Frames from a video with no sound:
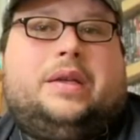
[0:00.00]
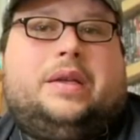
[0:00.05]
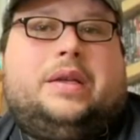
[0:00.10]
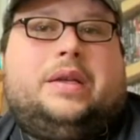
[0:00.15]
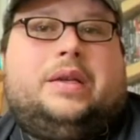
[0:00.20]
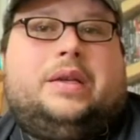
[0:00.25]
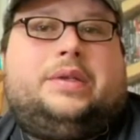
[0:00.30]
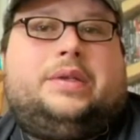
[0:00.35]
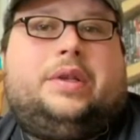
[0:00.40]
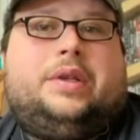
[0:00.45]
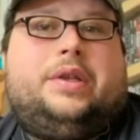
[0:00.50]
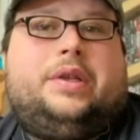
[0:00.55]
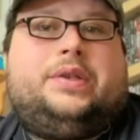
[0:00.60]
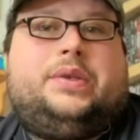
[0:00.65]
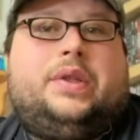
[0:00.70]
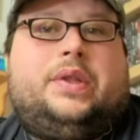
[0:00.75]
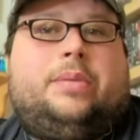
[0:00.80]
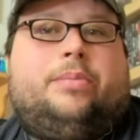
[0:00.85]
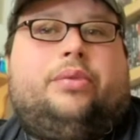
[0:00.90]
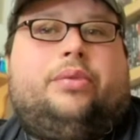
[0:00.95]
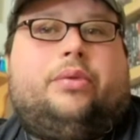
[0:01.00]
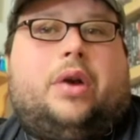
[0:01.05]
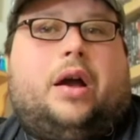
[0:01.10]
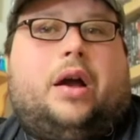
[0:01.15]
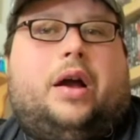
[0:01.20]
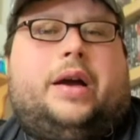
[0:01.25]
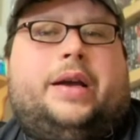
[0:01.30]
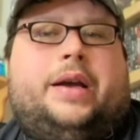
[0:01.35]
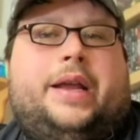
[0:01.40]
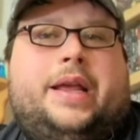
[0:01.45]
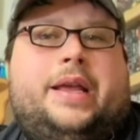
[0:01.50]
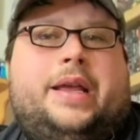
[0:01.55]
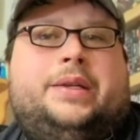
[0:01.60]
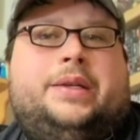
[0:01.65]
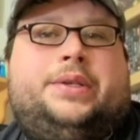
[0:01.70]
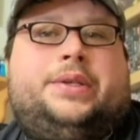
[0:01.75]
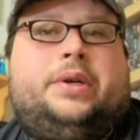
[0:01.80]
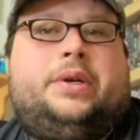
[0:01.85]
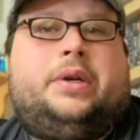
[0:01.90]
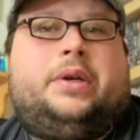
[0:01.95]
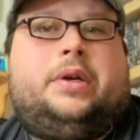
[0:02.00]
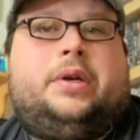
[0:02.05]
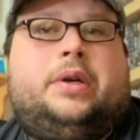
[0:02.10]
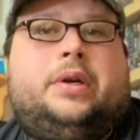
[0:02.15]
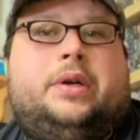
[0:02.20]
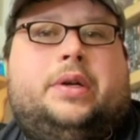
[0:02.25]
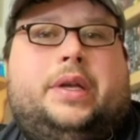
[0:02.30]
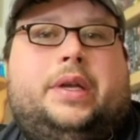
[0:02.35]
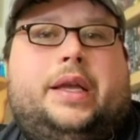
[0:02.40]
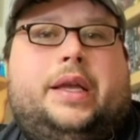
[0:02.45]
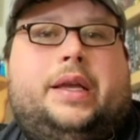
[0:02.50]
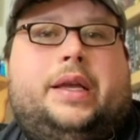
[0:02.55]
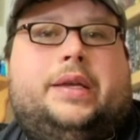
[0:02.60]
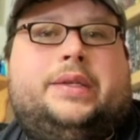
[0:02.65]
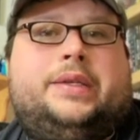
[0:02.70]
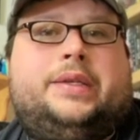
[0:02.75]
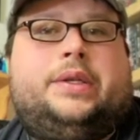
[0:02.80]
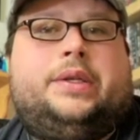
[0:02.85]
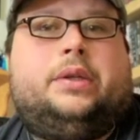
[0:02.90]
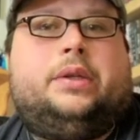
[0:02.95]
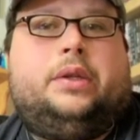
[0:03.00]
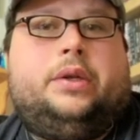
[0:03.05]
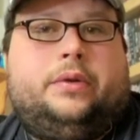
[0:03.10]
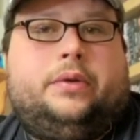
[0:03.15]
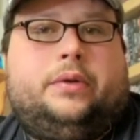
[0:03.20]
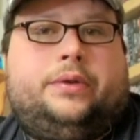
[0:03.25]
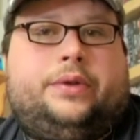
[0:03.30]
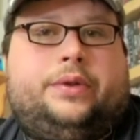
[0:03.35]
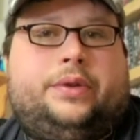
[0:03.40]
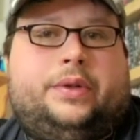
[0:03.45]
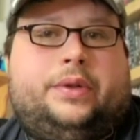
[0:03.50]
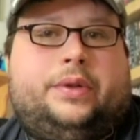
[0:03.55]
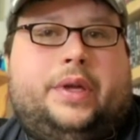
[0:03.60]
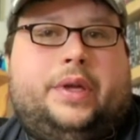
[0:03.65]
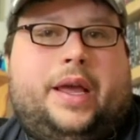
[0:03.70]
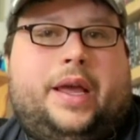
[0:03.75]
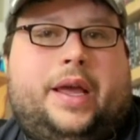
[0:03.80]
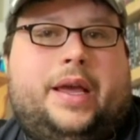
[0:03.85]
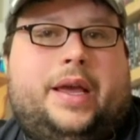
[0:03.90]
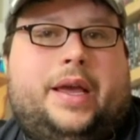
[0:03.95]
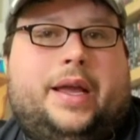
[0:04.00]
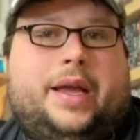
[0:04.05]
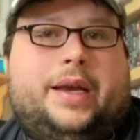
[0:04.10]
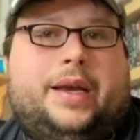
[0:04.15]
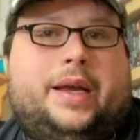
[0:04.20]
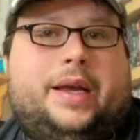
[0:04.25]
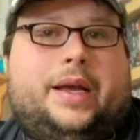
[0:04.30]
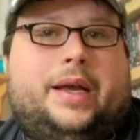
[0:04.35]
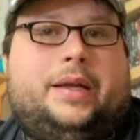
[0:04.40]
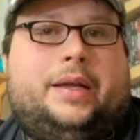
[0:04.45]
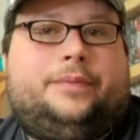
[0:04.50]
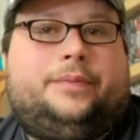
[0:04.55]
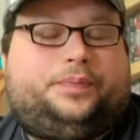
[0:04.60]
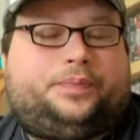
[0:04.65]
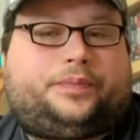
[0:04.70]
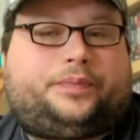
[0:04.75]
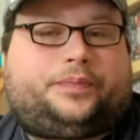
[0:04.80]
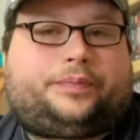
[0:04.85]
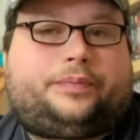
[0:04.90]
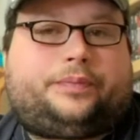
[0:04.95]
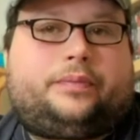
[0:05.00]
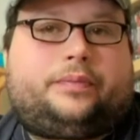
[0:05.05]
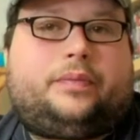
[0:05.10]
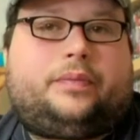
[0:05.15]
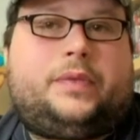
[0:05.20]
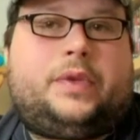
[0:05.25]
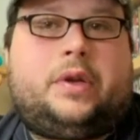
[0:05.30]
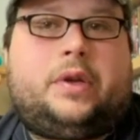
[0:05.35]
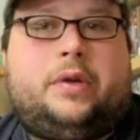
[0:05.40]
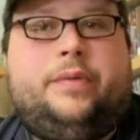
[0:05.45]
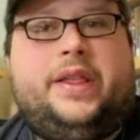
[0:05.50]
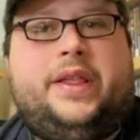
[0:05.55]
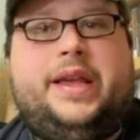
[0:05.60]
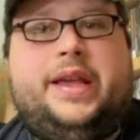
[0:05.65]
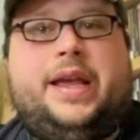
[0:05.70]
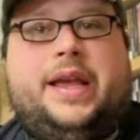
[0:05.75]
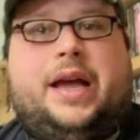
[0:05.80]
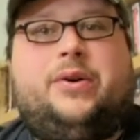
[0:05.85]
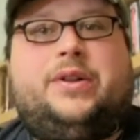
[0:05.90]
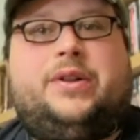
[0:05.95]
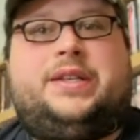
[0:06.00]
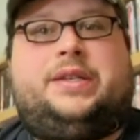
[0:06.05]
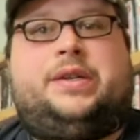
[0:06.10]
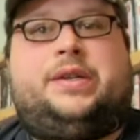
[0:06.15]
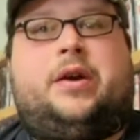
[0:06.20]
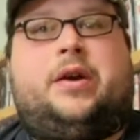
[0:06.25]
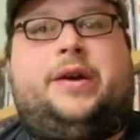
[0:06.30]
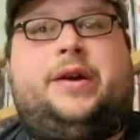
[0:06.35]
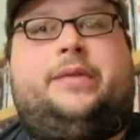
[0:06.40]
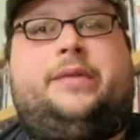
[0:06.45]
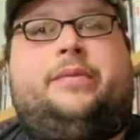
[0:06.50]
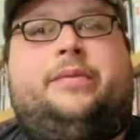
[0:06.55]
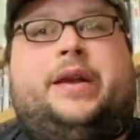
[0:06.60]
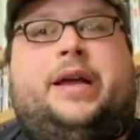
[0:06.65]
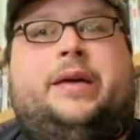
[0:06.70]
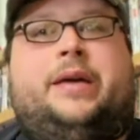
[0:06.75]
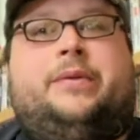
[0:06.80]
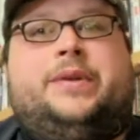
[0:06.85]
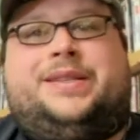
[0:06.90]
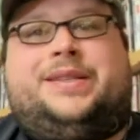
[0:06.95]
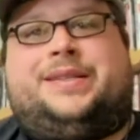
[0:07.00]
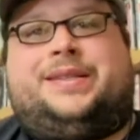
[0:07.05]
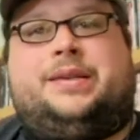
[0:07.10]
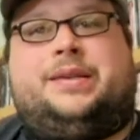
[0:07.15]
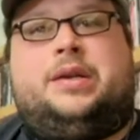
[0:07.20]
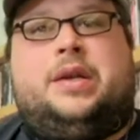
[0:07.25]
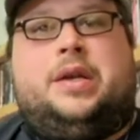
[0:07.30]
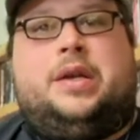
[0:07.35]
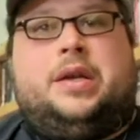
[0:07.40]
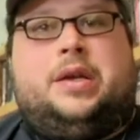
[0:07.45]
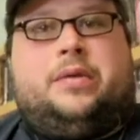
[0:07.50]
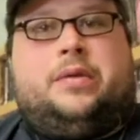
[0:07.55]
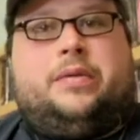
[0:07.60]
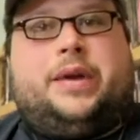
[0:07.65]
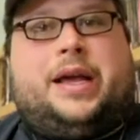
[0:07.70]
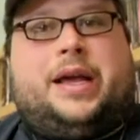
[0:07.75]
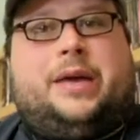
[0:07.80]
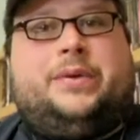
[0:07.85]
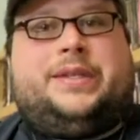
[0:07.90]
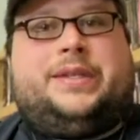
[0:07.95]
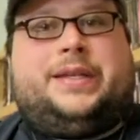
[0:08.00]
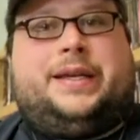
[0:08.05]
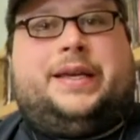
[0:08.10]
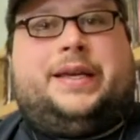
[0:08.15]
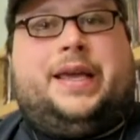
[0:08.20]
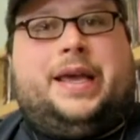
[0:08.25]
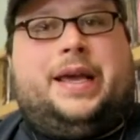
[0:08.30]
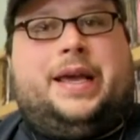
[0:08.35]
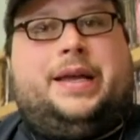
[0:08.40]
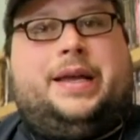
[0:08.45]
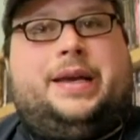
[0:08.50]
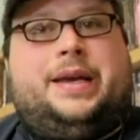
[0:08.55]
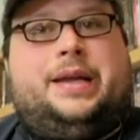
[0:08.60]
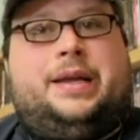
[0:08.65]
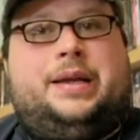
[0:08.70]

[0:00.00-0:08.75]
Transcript: So the broad answer is Duluth, and really how it started when I was a kid.